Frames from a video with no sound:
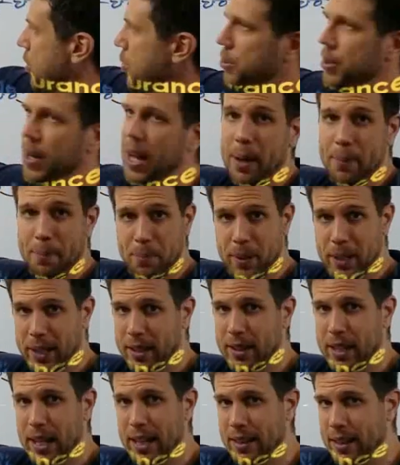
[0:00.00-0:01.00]
Do not pick
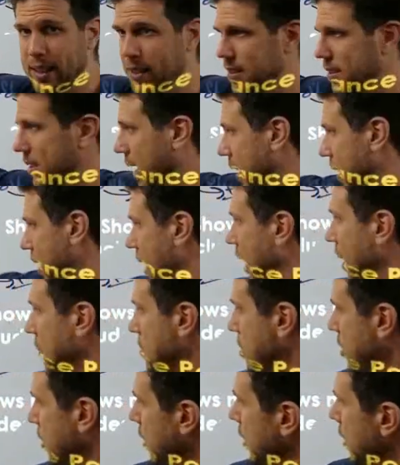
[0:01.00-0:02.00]
that. That's not an
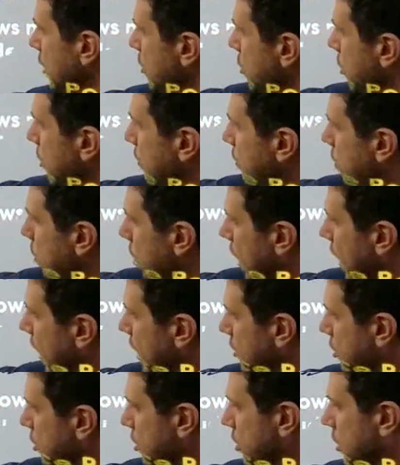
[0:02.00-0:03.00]
option. Your four
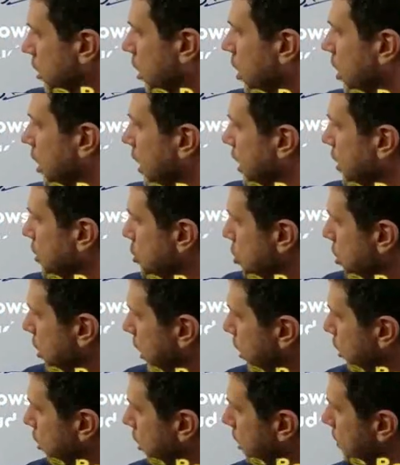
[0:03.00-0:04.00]
answers are insuring
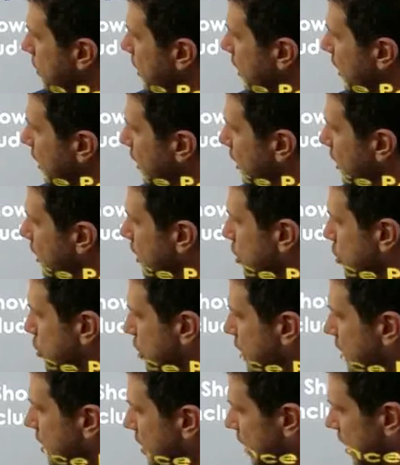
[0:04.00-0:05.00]
agreement,
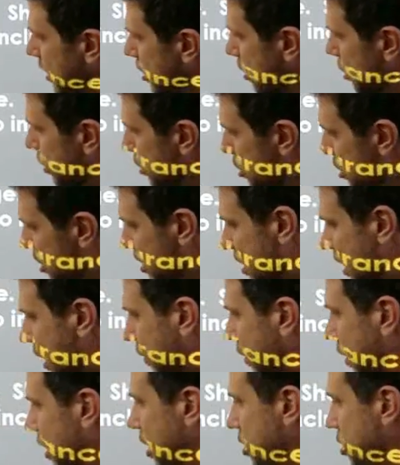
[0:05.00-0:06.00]
conditions, exclusions,
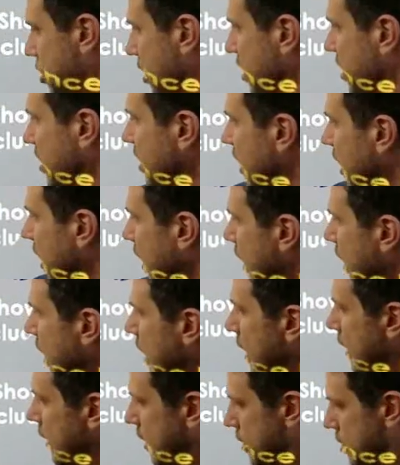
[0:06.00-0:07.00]
definitions.
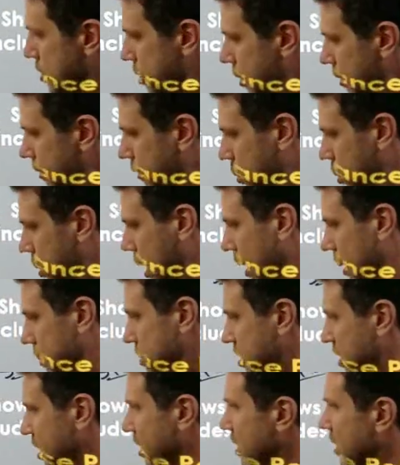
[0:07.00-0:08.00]
These are your four
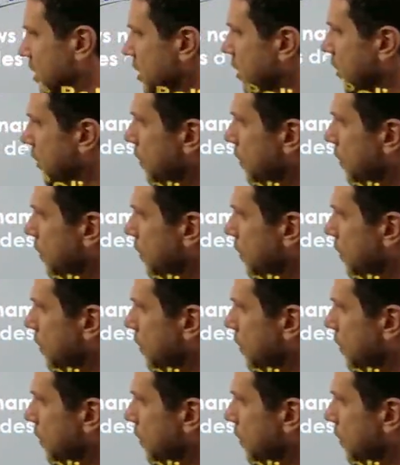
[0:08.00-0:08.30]
options.